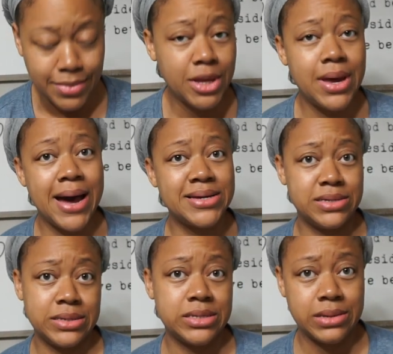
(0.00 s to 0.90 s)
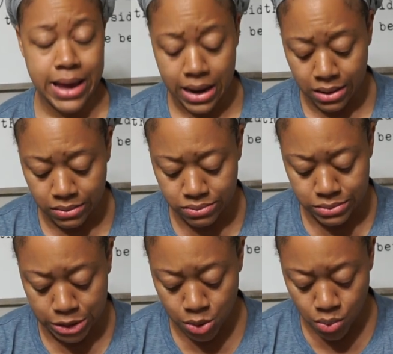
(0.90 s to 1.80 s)
You guys just had a
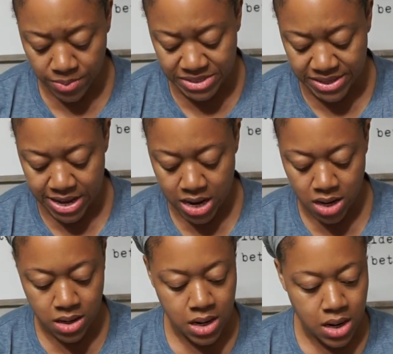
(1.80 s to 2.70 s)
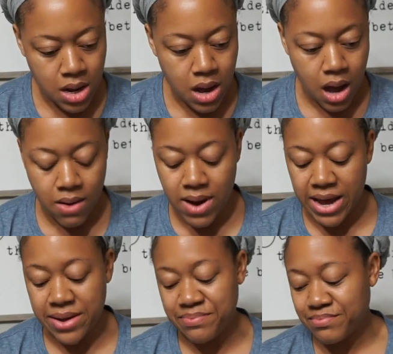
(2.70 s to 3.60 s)
little whoopsie there. All
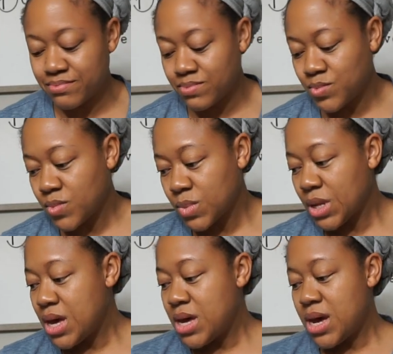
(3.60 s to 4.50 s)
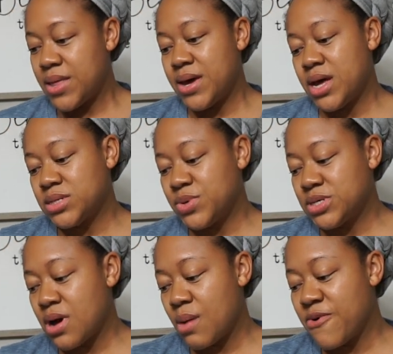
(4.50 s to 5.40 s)
right. And then as we
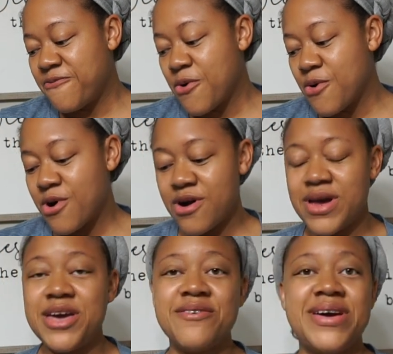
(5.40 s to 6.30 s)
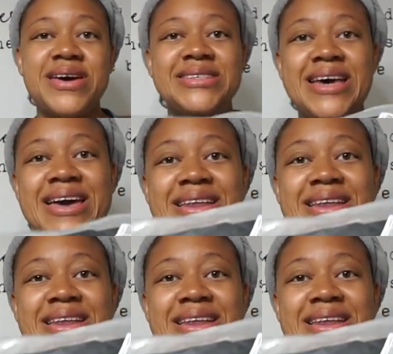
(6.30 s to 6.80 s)
saw before, here is